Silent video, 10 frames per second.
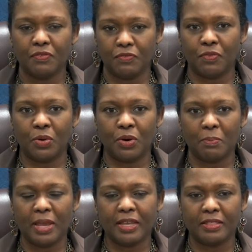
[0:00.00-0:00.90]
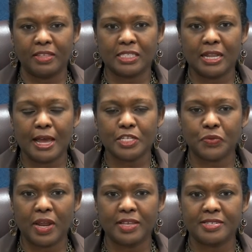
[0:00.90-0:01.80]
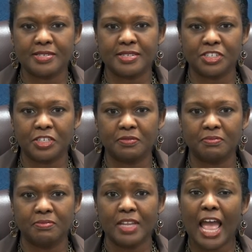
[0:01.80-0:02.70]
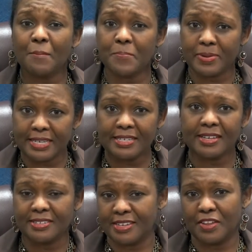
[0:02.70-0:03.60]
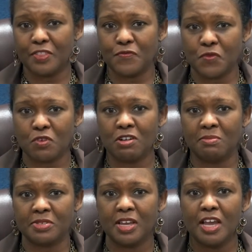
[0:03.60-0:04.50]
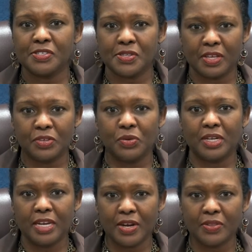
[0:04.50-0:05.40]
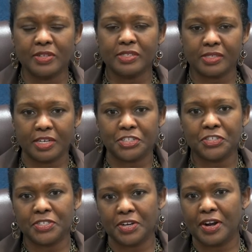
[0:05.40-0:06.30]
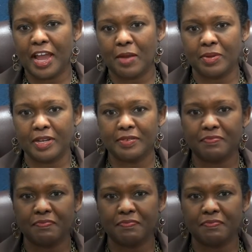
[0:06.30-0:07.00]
for making this class rank decision. And please attend the forums so that you can hear the discussions that are happening.